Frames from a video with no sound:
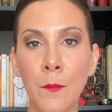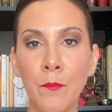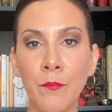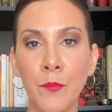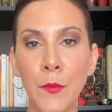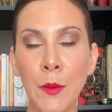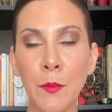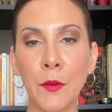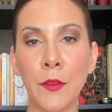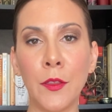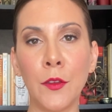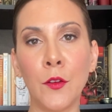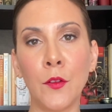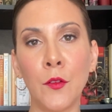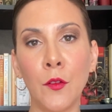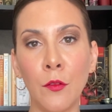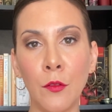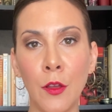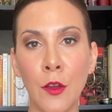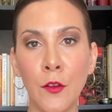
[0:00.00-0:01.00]
people that are
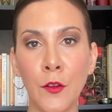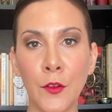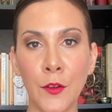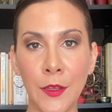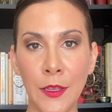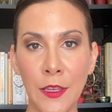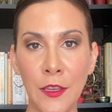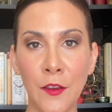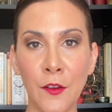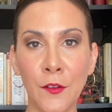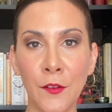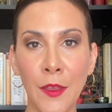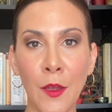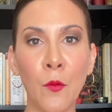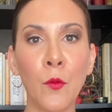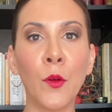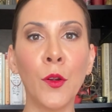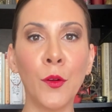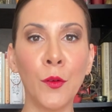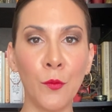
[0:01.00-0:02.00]
no longer here that
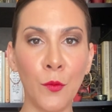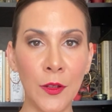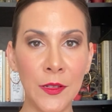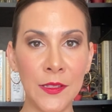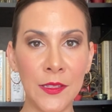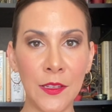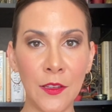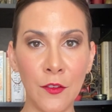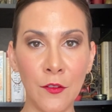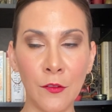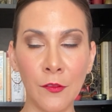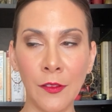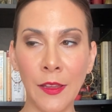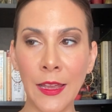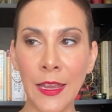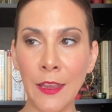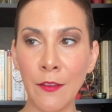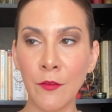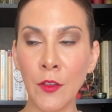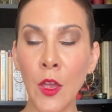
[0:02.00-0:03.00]
were once in your
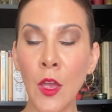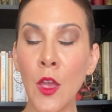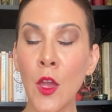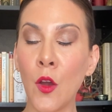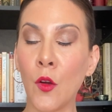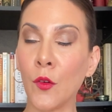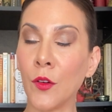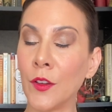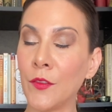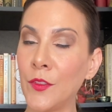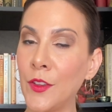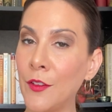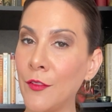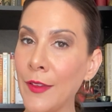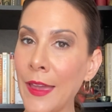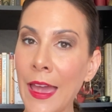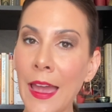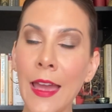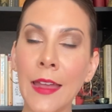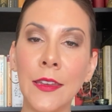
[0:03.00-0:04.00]
life, or if you've
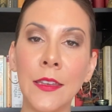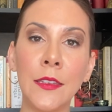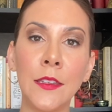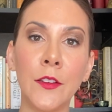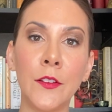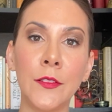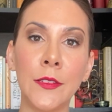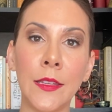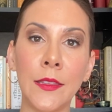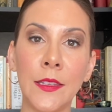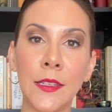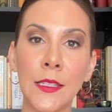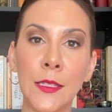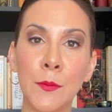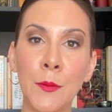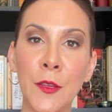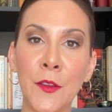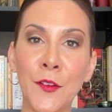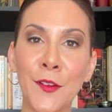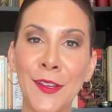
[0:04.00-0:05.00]
had a near-death
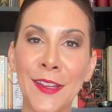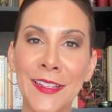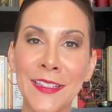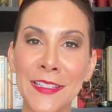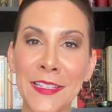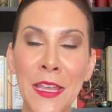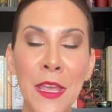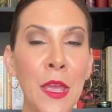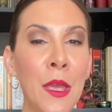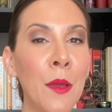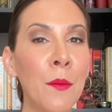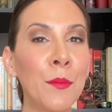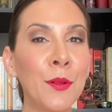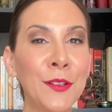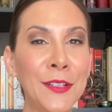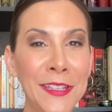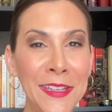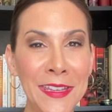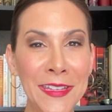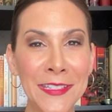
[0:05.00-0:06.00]
experience,
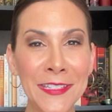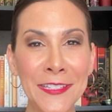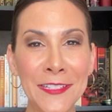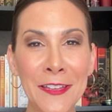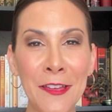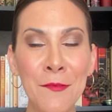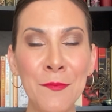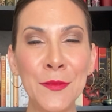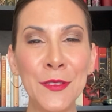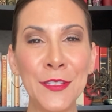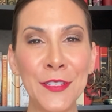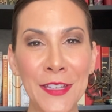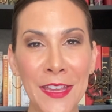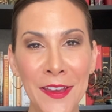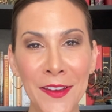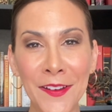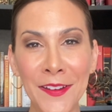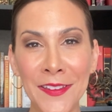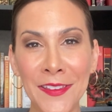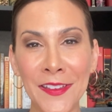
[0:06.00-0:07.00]
please come
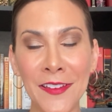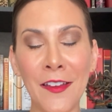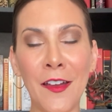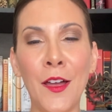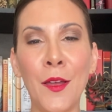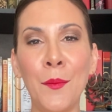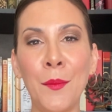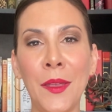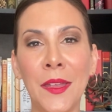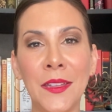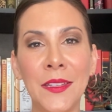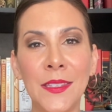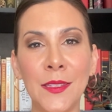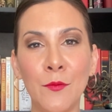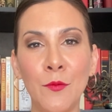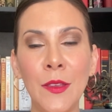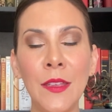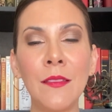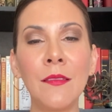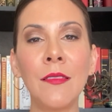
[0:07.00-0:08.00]
share in the comments.
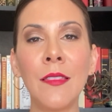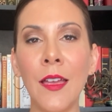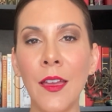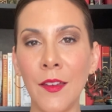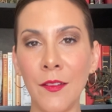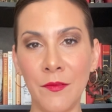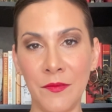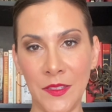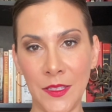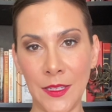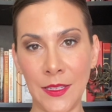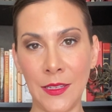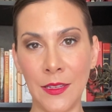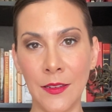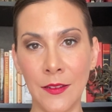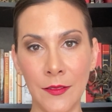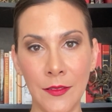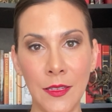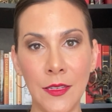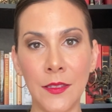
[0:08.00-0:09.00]
We love to
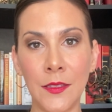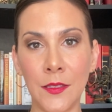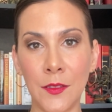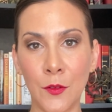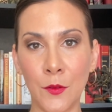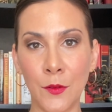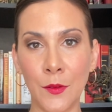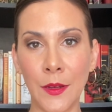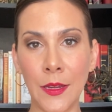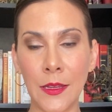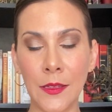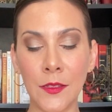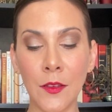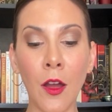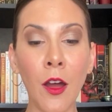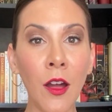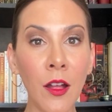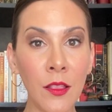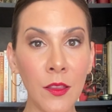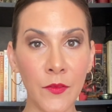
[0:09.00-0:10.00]
hear these stories.
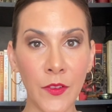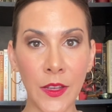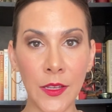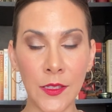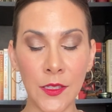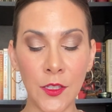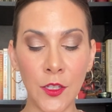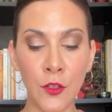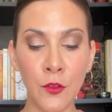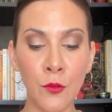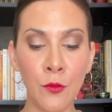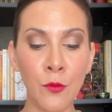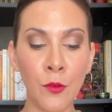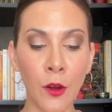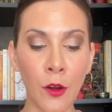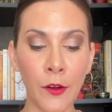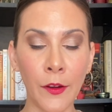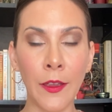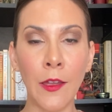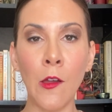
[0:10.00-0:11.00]
All of us, you
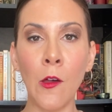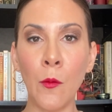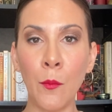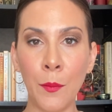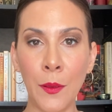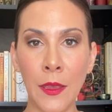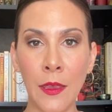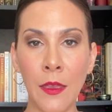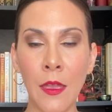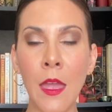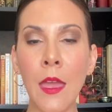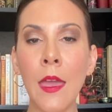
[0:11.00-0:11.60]
are helping